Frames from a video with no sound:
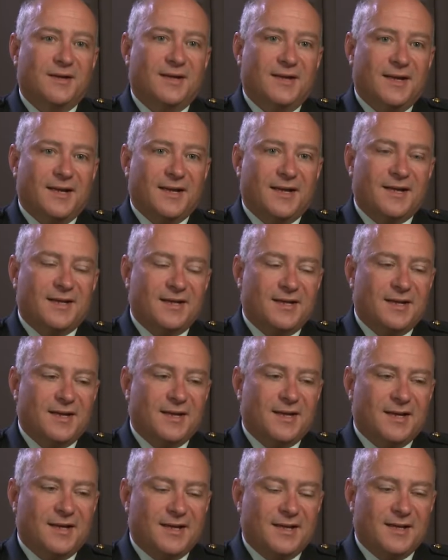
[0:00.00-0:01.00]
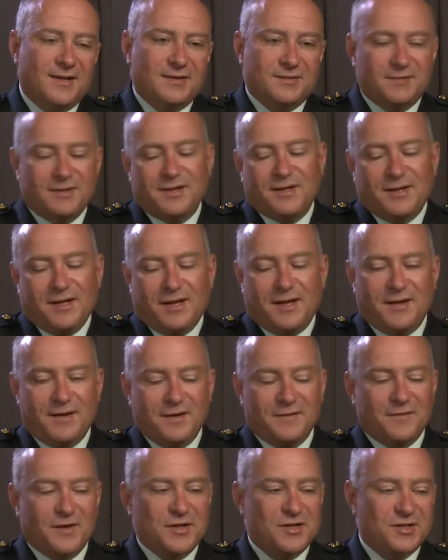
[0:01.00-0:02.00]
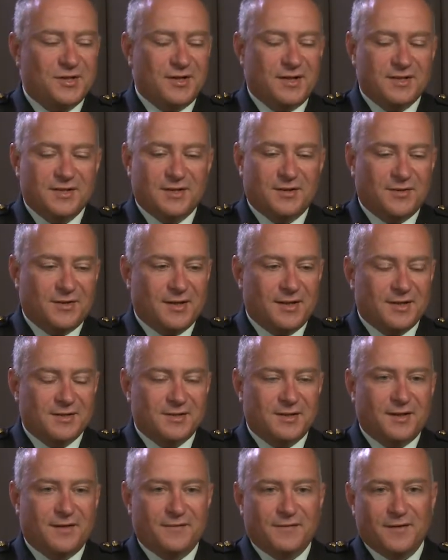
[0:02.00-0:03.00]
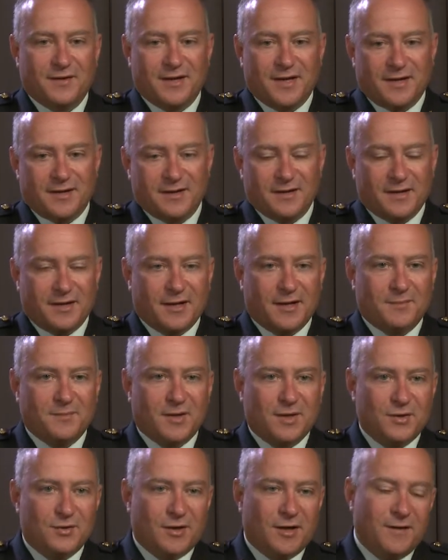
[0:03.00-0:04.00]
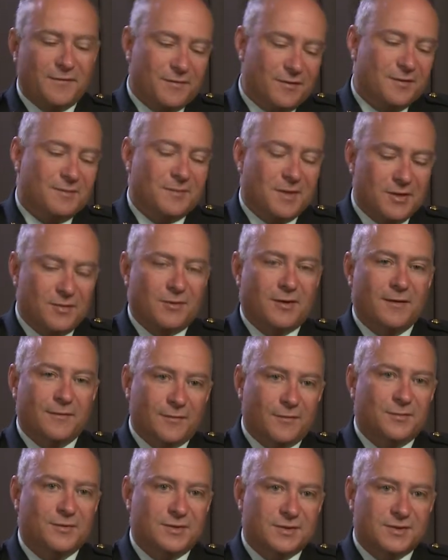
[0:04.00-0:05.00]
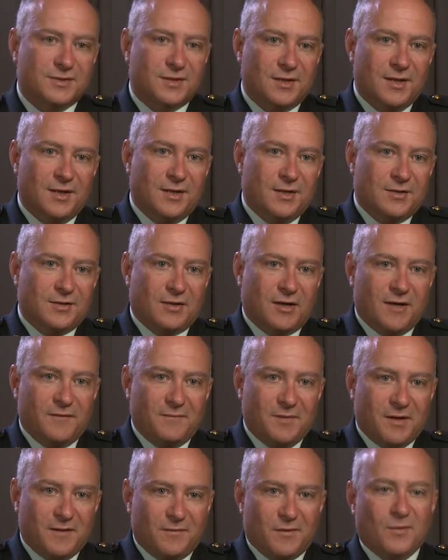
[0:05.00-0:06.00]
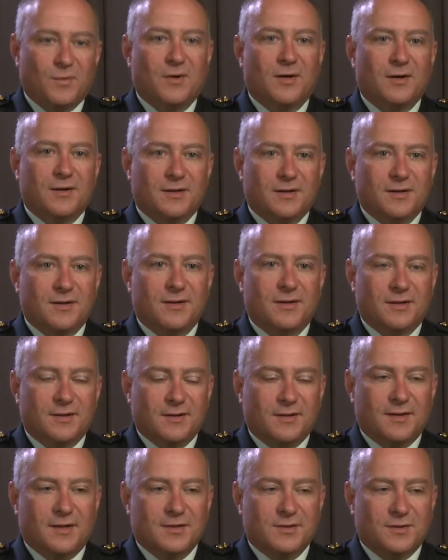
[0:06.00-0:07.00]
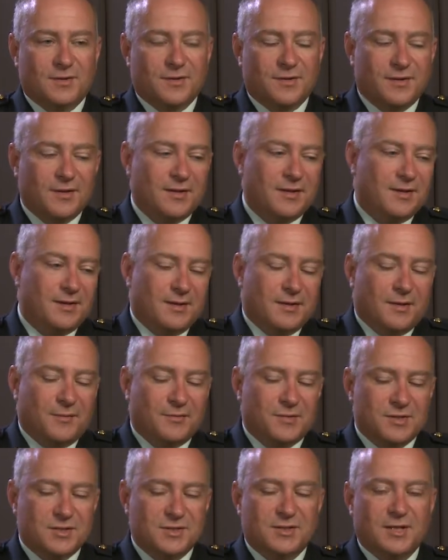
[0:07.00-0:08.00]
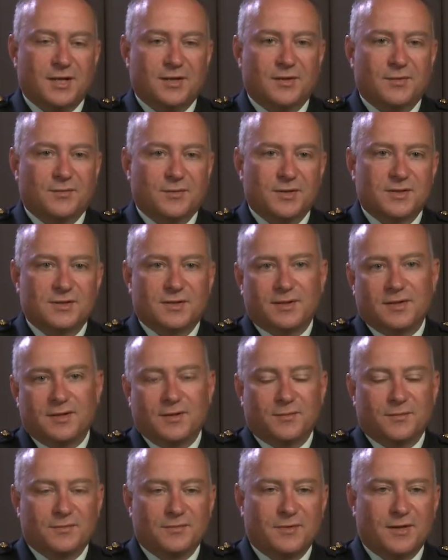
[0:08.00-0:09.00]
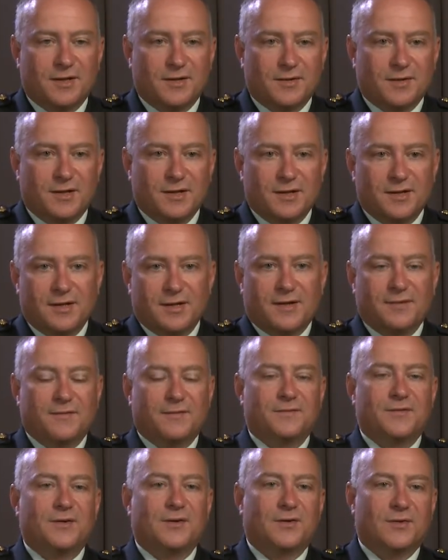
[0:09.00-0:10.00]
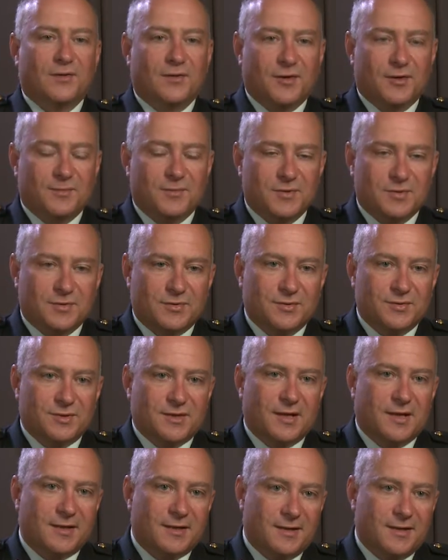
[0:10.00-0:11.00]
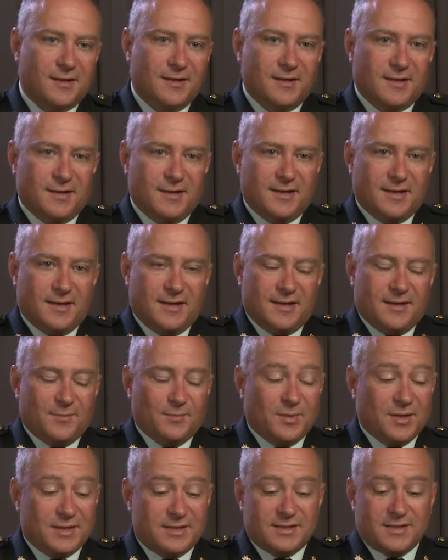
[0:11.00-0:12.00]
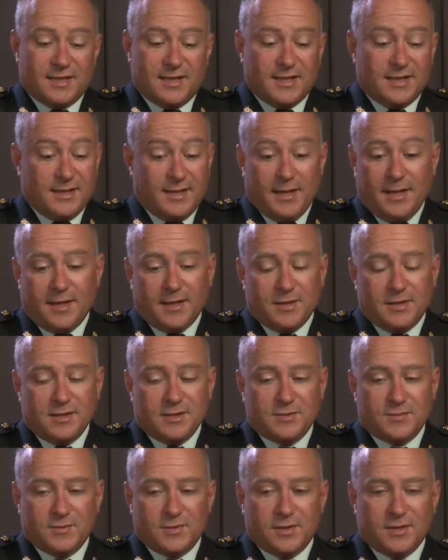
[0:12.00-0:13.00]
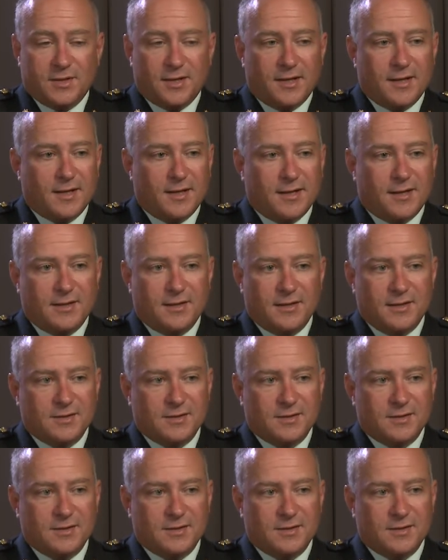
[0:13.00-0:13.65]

And eventually I said, okay, that's enough of that, and I had my driver, and my driver would just drive me everywhere and that sort of thing, and I would just take the risk that I didn't have a vehicle on the patrol track. But yeah, these were